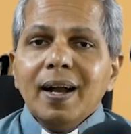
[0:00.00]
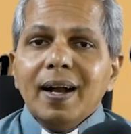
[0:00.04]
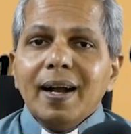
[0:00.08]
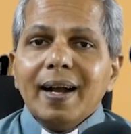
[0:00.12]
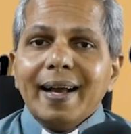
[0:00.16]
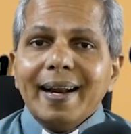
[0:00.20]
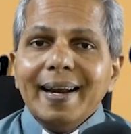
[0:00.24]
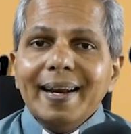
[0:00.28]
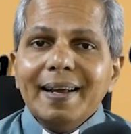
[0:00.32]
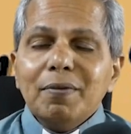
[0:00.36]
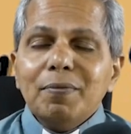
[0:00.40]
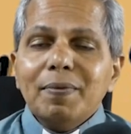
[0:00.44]

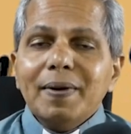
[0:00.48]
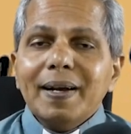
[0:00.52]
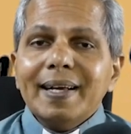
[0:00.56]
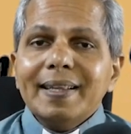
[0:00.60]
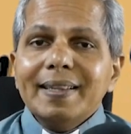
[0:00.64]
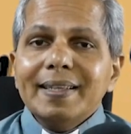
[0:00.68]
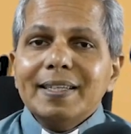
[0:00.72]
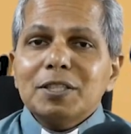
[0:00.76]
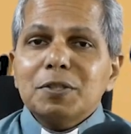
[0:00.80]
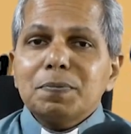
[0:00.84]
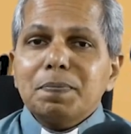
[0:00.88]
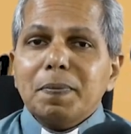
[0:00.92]
In a way,
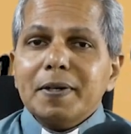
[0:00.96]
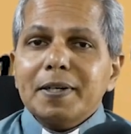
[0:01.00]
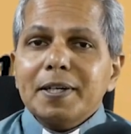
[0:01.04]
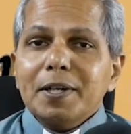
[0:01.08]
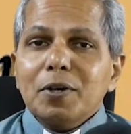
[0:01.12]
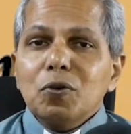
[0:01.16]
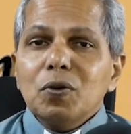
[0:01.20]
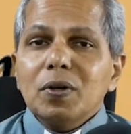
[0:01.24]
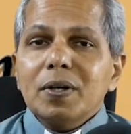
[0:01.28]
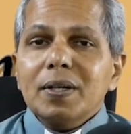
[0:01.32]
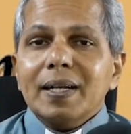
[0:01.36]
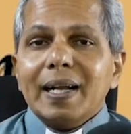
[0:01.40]
this
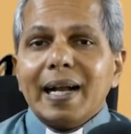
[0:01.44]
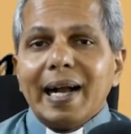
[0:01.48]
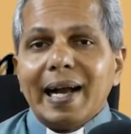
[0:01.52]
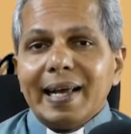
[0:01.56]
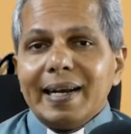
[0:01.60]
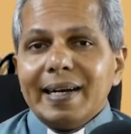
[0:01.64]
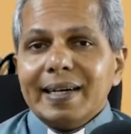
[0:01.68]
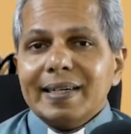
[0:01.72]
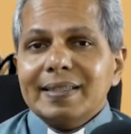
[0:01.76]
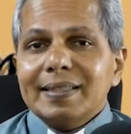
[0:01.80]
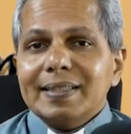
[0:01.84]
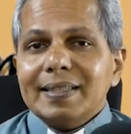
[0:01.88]
particular
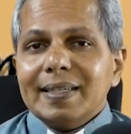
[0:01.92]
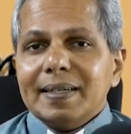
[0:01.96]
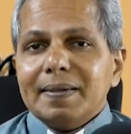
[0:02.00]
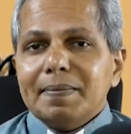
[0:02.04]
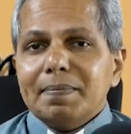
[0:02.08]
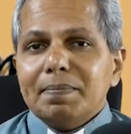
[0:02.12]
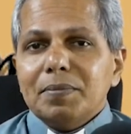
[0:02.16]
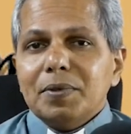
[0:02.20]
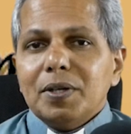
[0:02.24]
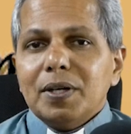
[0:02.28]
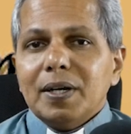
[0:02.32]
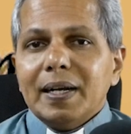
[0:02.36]

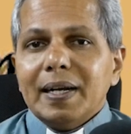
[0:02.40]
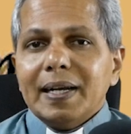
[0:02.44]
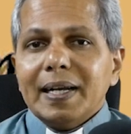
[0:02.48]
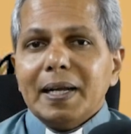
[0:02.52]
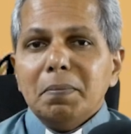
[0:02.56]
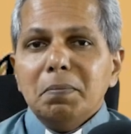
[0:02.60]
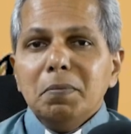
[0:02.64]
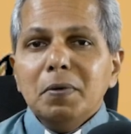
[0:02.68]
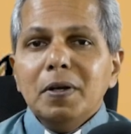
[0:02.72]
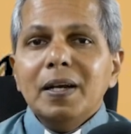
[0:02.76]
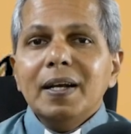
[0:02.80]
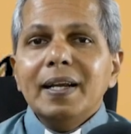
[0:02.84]
character,
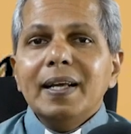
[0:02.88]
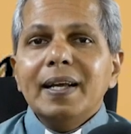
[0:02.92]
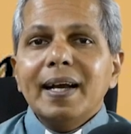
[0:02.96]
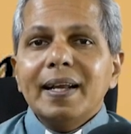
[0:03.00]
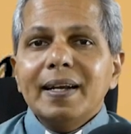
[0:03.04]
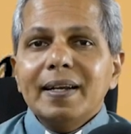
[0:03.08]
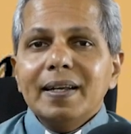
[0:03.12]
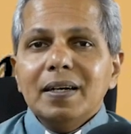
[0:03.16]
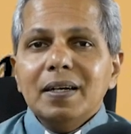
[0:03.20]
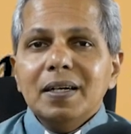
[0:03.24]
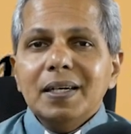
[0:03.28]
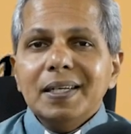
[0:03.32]

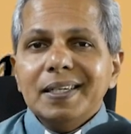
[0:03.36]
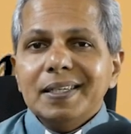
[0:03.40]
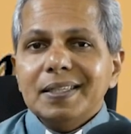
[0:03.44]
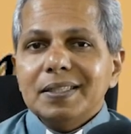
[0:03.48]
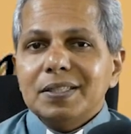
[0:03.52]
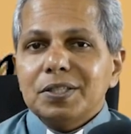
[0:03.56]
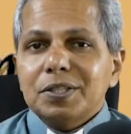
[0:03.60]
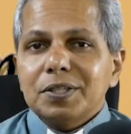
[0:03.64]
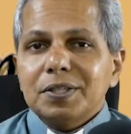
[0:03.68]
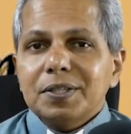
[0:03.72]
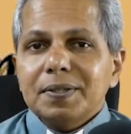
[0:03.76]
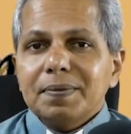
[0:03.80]
Emilian
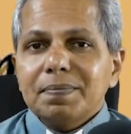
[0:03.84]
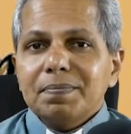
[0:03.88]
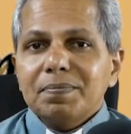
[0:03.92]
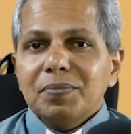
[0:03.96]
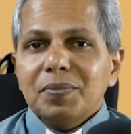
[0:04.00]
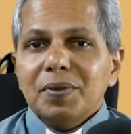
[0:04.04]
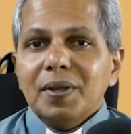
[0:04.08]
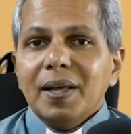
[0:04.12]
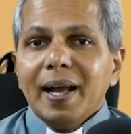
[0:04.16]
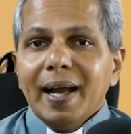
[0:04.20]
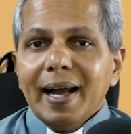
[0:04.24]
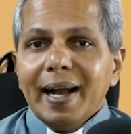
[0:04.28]
Ilyich,
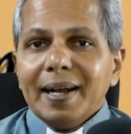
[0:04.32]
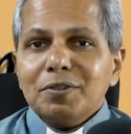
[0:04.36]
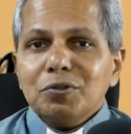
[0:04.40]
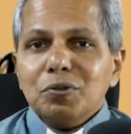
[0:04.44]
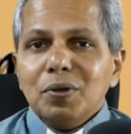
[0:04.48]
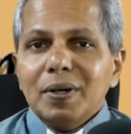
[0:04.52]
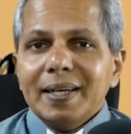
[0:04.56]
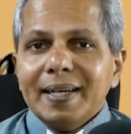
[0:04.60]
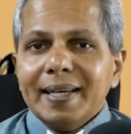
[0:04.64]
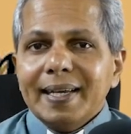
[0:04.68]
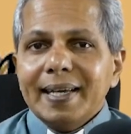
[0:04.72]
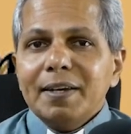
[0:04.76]

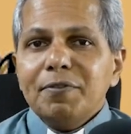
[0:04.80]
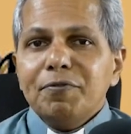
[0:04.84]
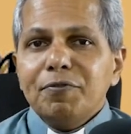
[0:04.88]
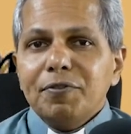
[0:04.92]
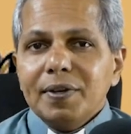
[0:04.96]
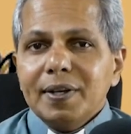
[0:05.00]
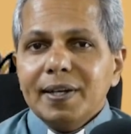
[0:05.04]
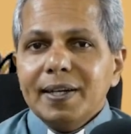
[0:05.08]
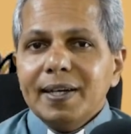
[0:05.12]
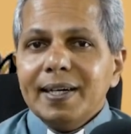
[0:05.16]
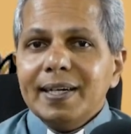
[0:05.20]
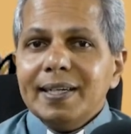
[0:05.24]
actually he
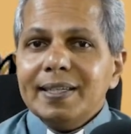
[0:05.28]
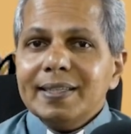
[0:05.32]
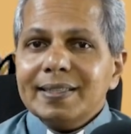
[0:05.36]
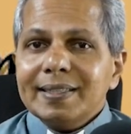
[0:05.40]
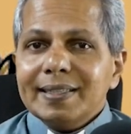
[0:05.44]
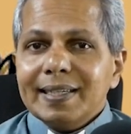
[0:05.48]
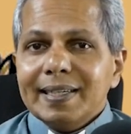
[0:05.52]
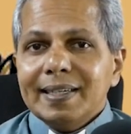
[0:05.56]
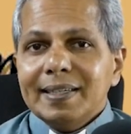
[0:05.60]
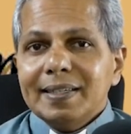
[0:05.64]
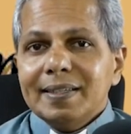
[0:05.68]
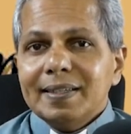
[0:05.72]
figures
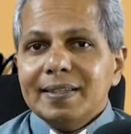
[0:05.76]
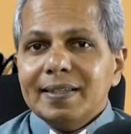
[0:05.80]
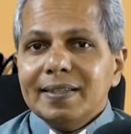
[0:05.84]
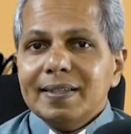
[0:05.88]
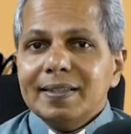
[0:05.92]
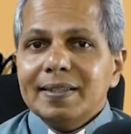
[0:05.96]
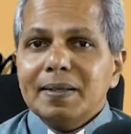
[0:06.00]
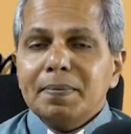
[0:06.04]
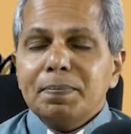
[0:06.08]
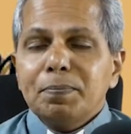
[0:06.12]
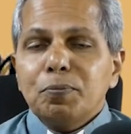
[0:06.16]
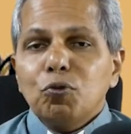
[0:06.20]

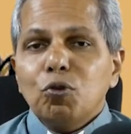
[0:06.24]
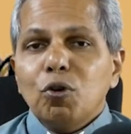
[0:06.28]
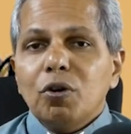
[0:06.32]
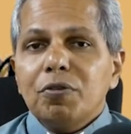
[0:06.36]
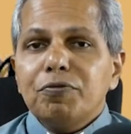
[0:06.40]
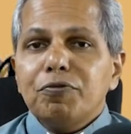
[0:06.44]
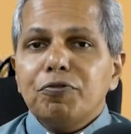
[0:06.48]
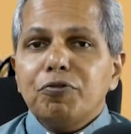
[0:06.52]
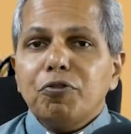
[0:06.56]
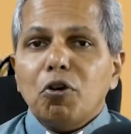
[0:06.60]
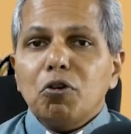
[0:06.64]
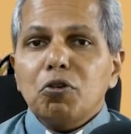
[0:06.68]
in the Poor
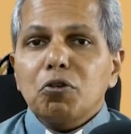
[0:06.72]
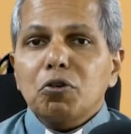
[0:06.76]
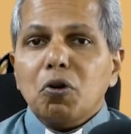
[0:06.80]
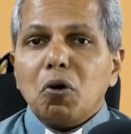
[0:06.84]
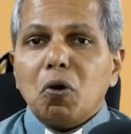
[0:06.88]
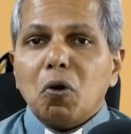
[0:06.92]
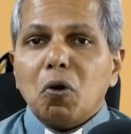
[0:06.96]
Folk